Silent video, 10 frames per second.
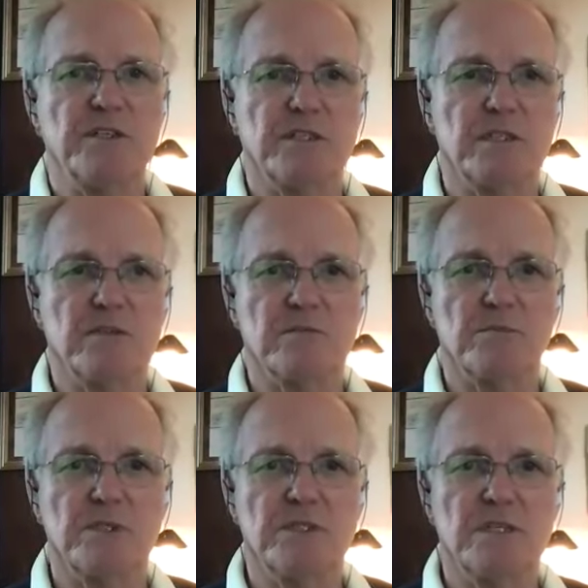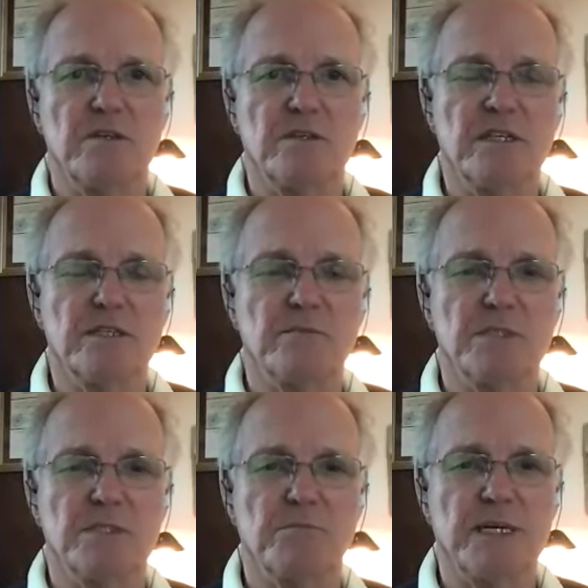It's either we see good things, we
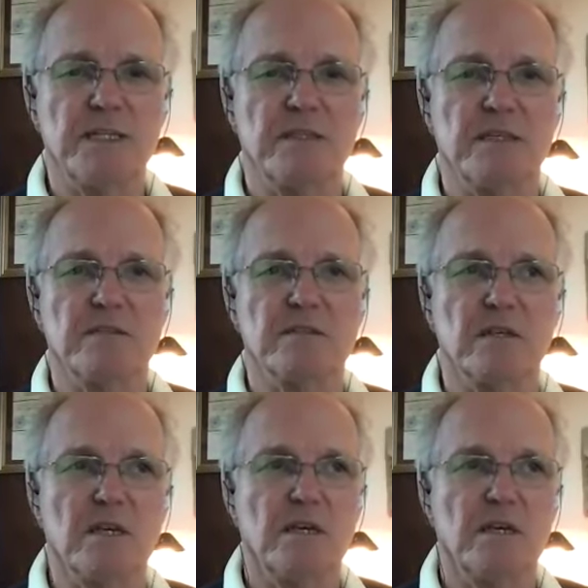see bad things.